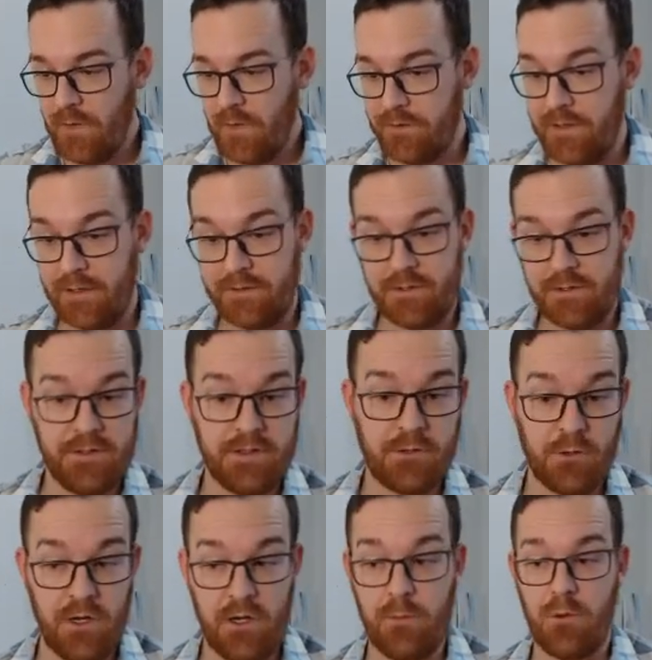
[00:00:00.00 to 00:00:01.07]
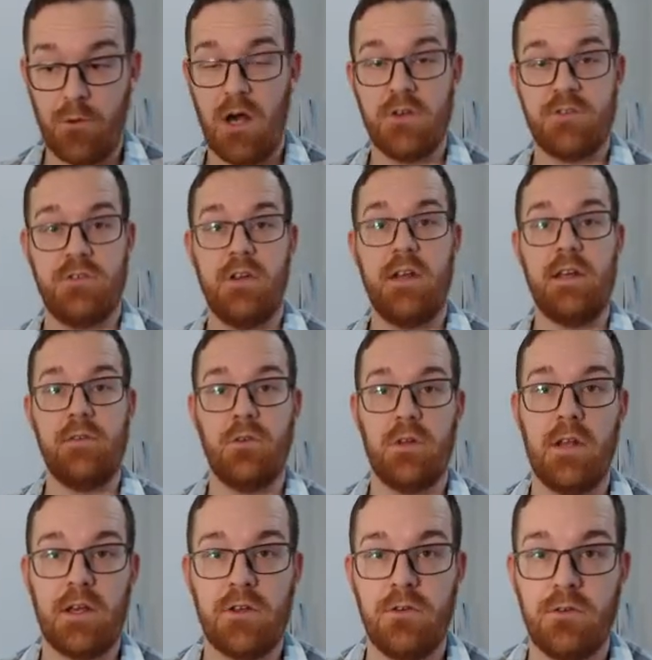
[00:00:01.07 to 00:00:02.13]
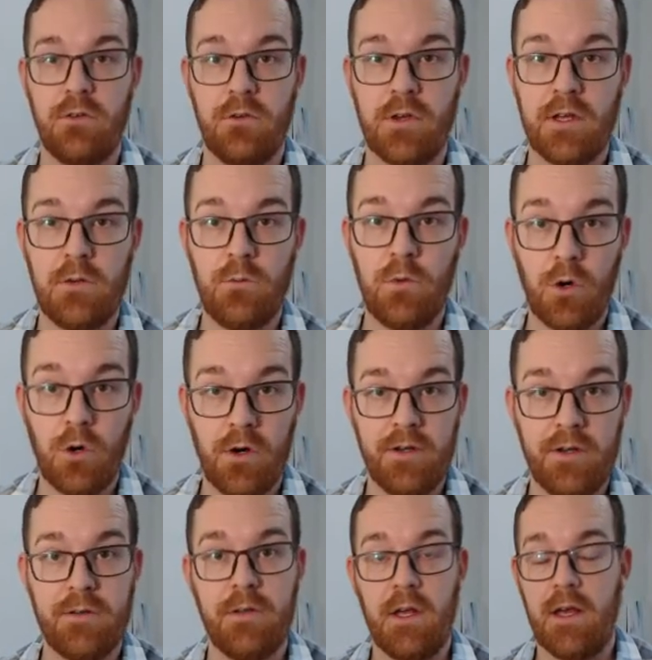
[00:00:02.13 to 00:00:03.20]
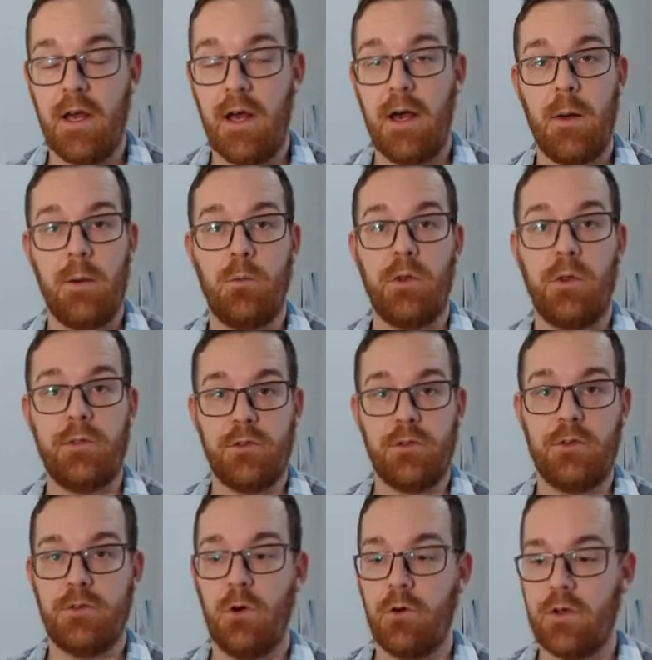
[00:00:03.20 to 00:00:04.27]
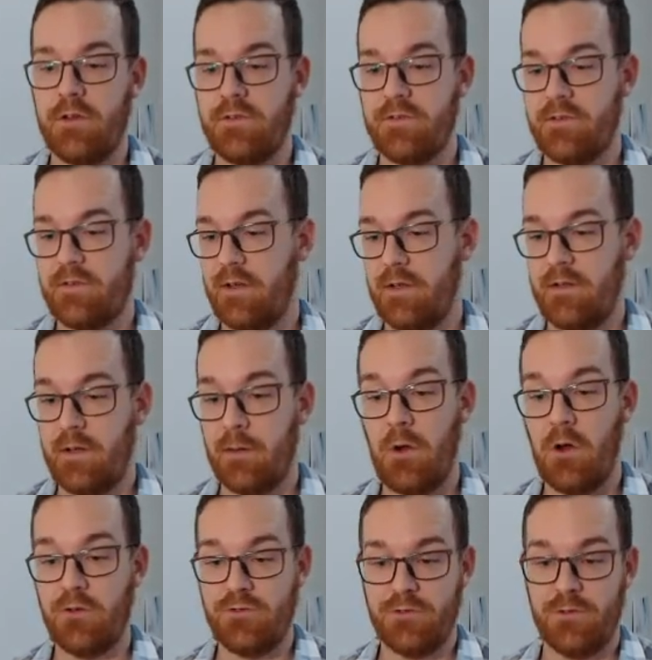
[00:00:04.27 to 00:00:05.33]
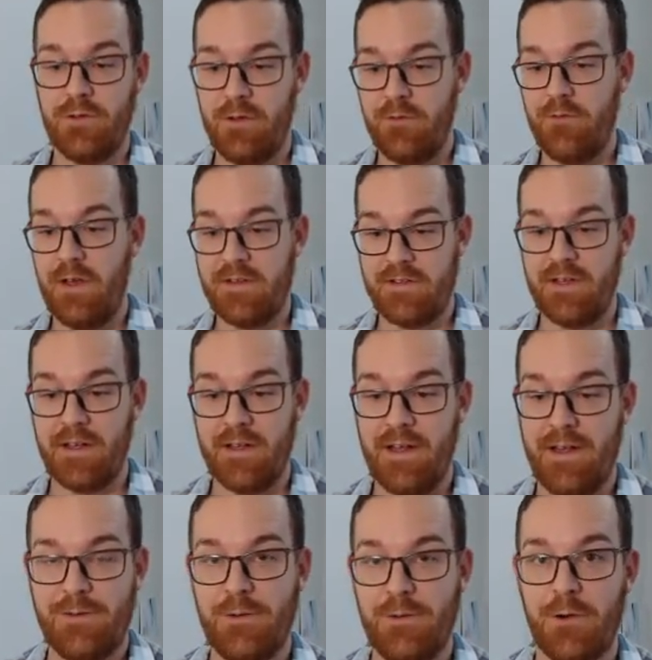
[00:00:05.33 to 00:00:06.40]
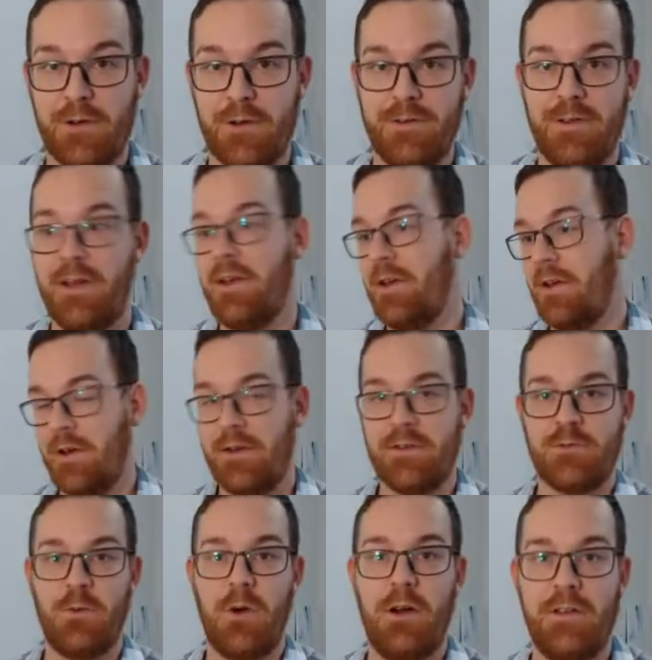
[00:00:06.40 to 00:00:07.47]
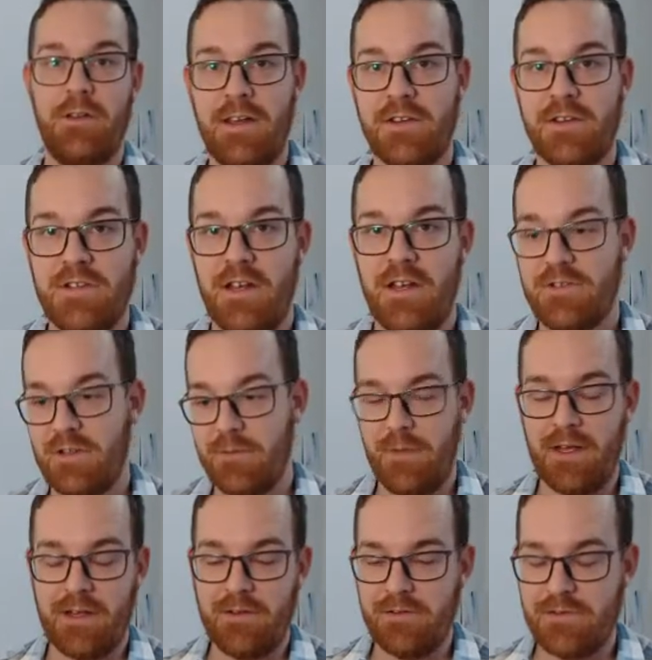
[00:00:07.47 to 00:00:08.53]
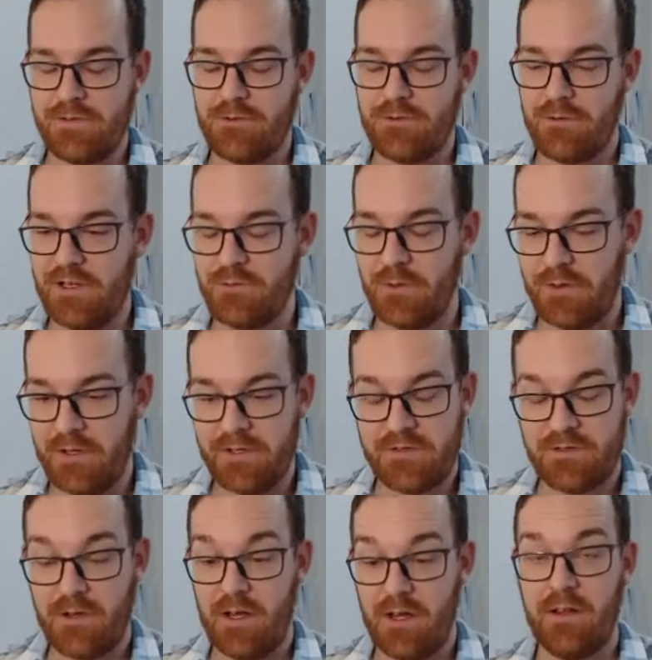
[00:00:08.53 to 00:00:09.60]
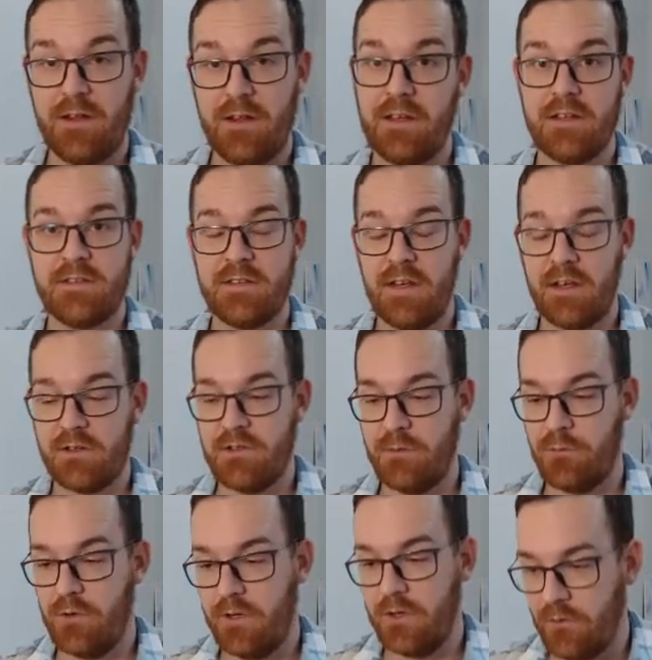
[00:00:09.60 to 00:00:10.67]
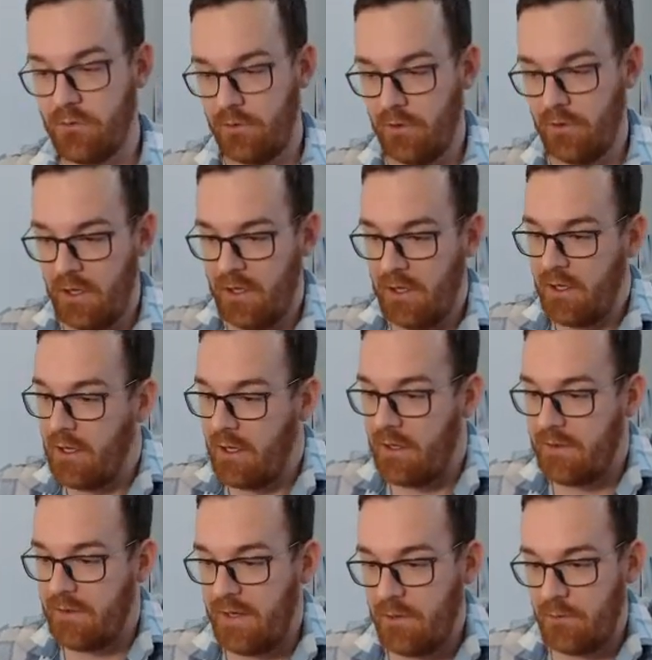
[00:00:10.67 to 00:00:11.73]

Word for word: that uh, they created a browser and even like you, you get rewarded uh, with tokens and I'm also investing in that token as well on the exchange and making trades with it. So I, I think it's actually pretty cool uh, that